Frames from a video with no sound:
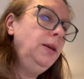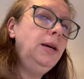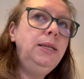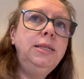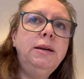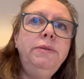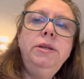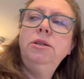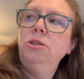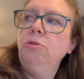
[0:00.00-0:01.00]
Eddie's having
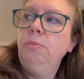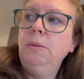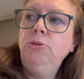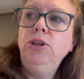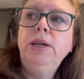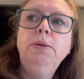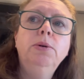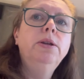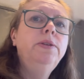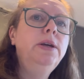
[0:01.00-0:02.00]
a salt and pepper chicken
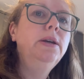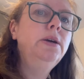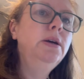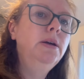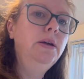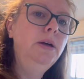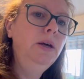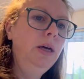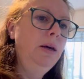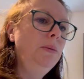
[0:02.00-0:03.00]
one, I think,
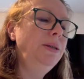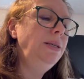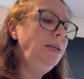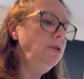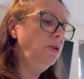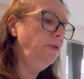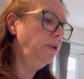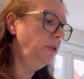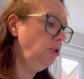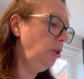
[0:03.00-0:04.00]
because he's not
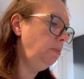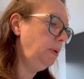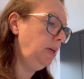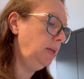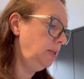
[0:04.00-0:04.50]
fond of chickpeas.